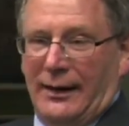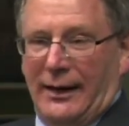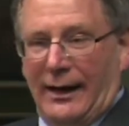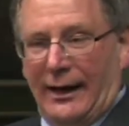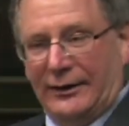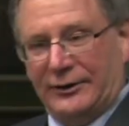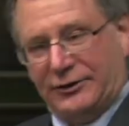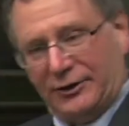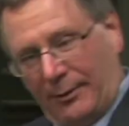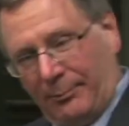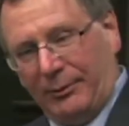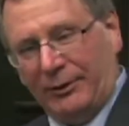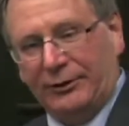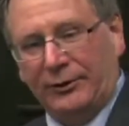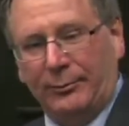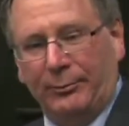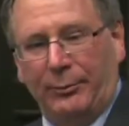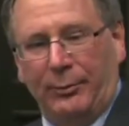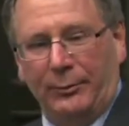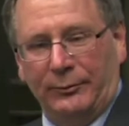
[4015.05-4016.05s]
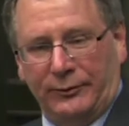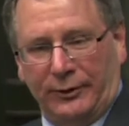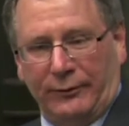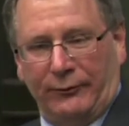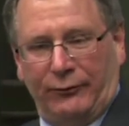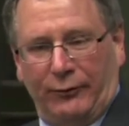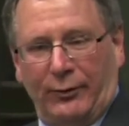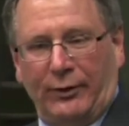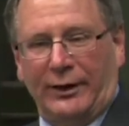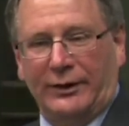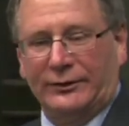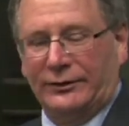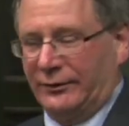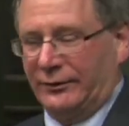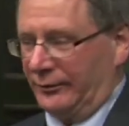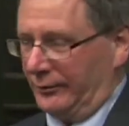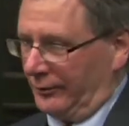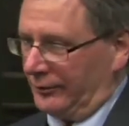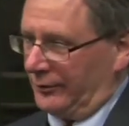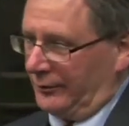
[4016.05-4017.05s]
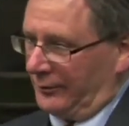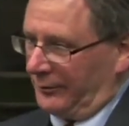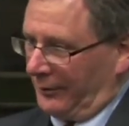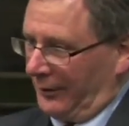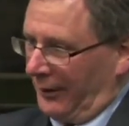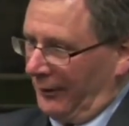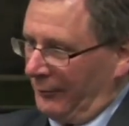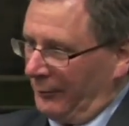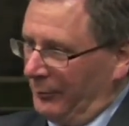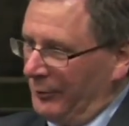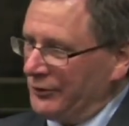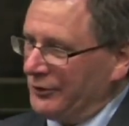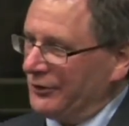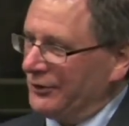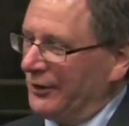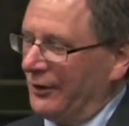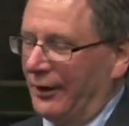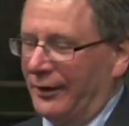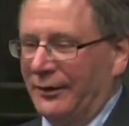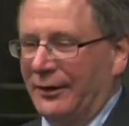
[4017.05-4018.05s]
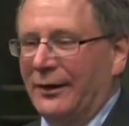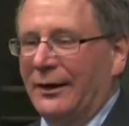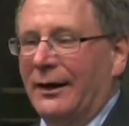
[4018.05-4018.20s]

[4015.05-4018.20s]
I'll jump into the forest. There's kind of bushes there.